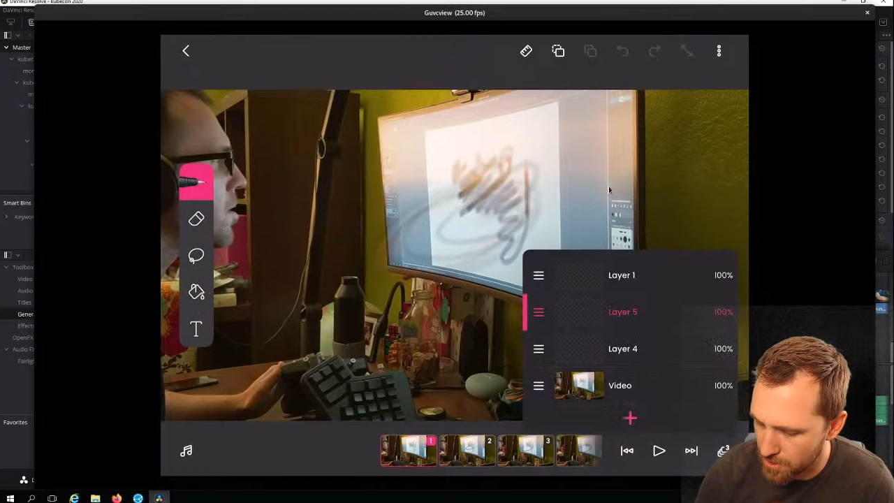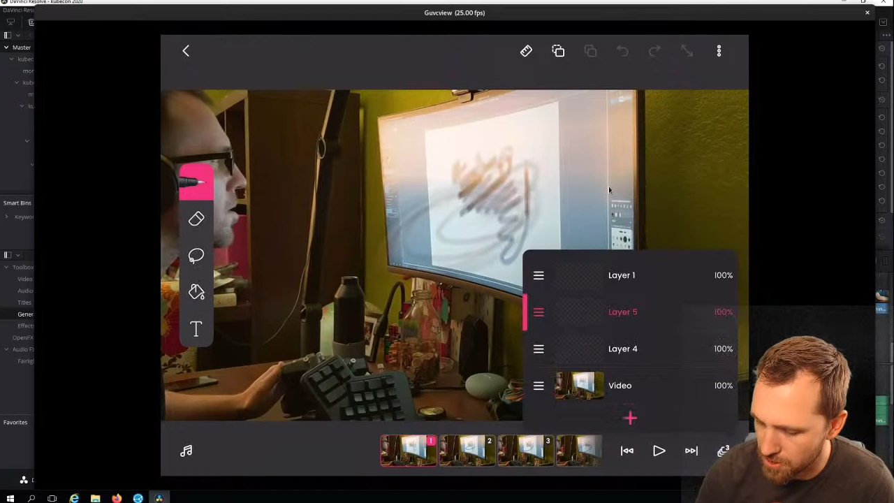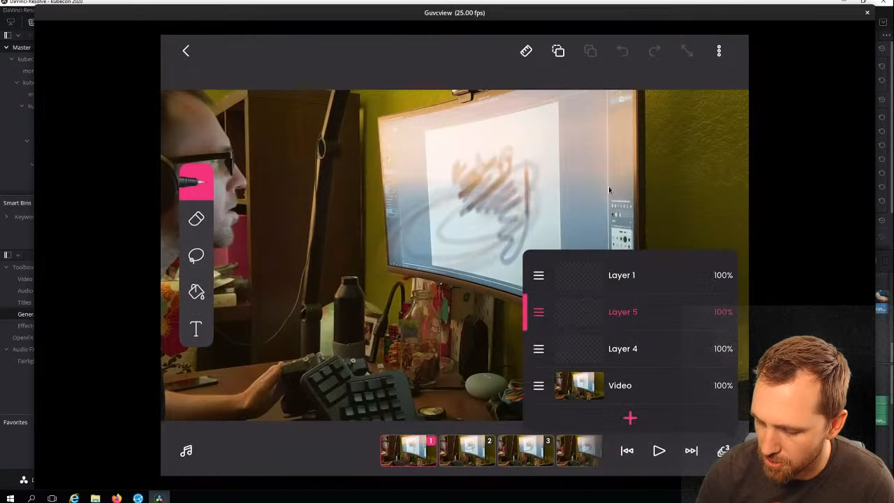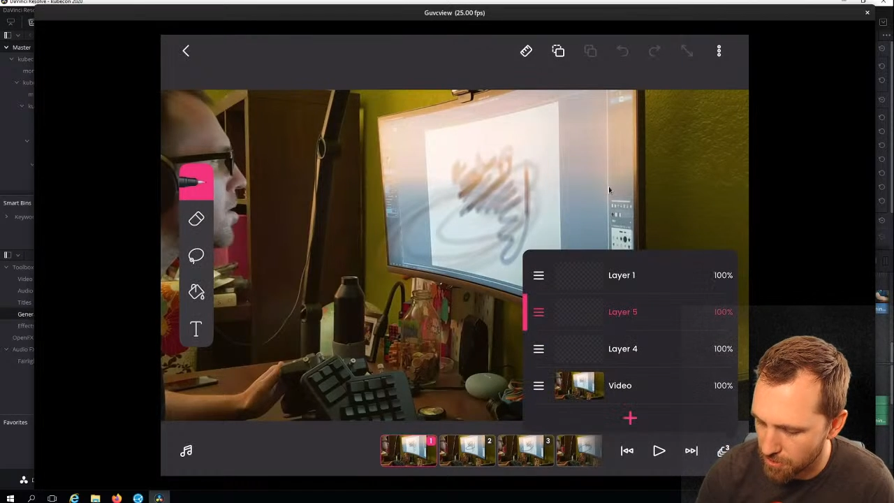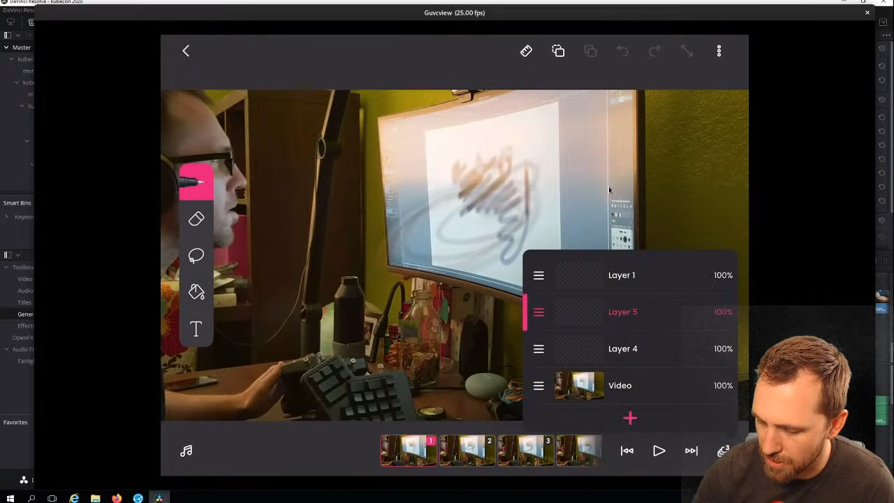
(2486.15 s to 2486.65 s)

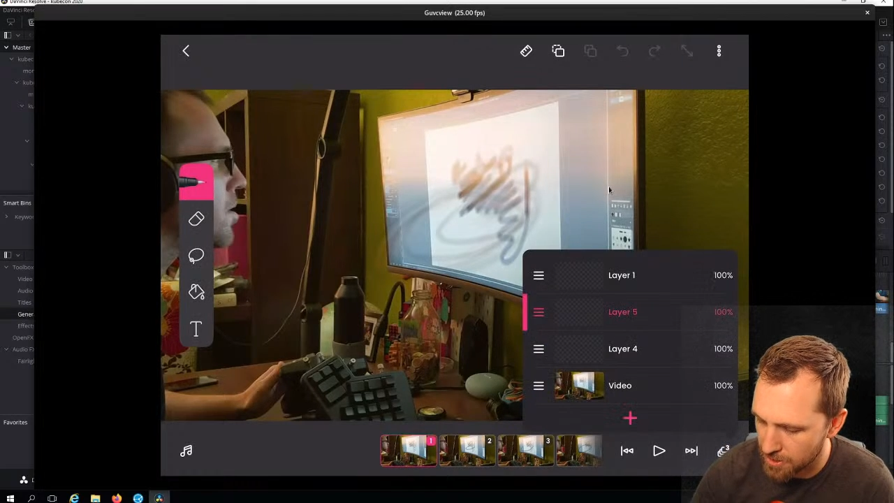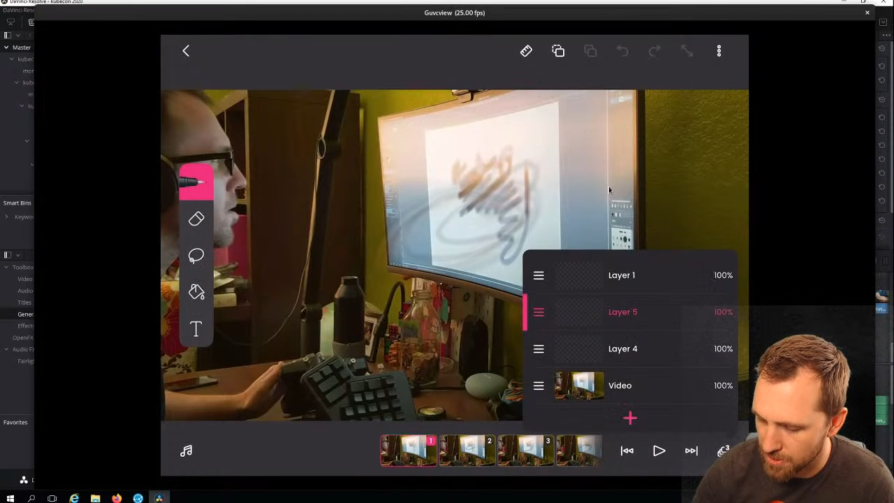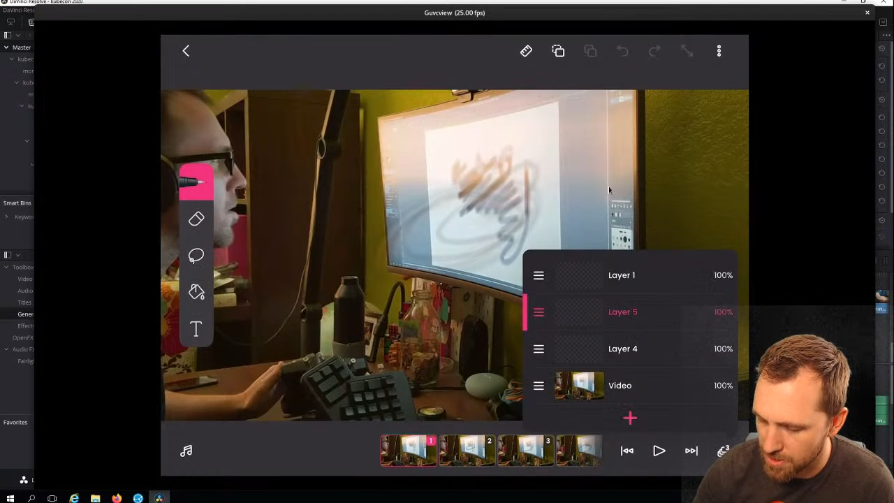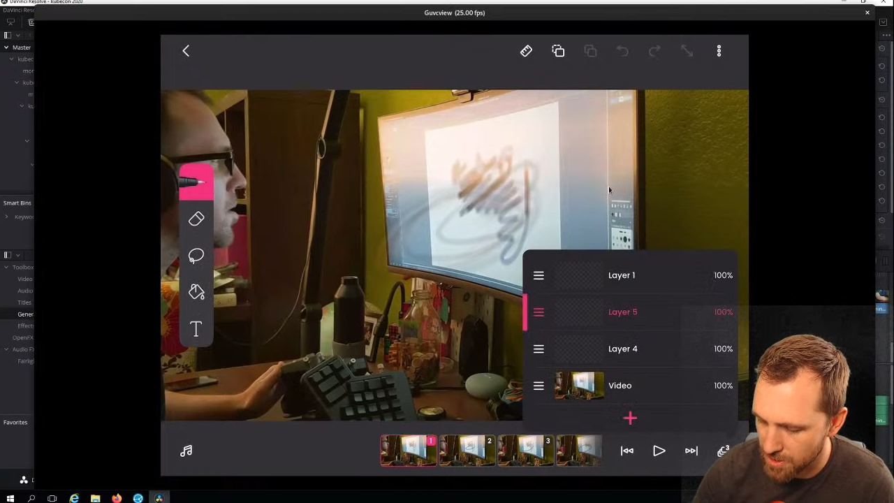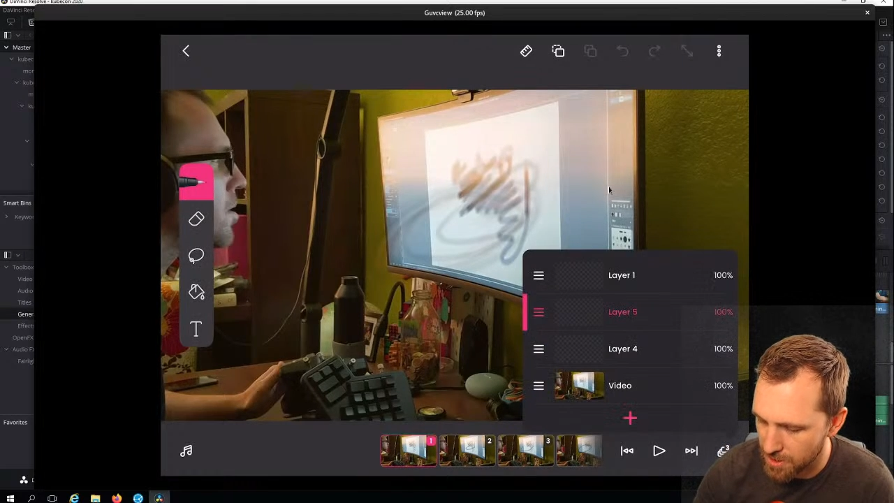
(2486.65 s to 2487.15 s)
So you can
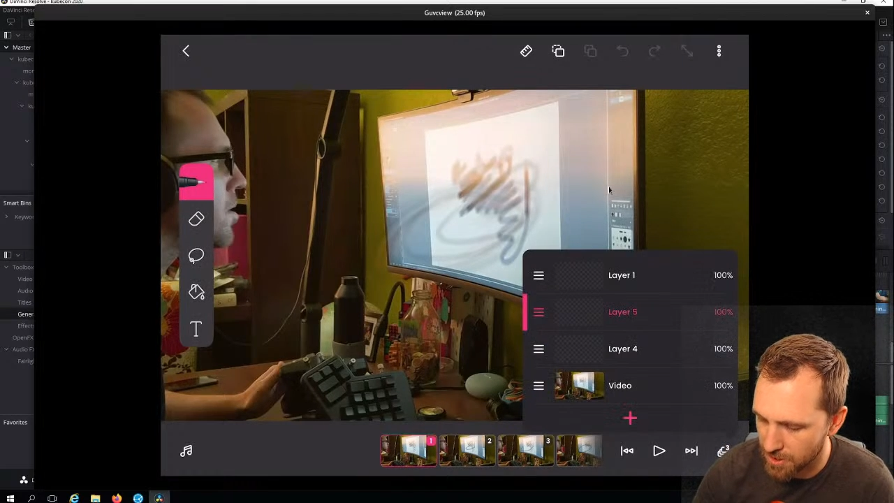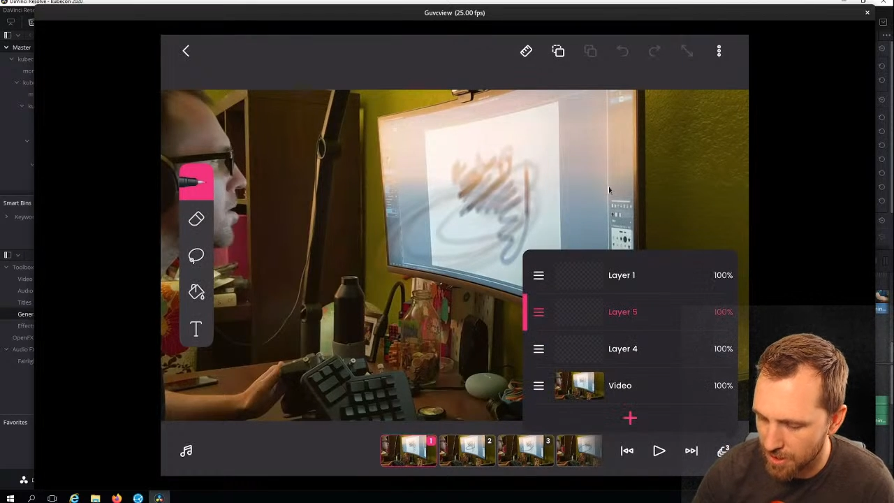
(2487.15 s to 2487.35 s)
see here,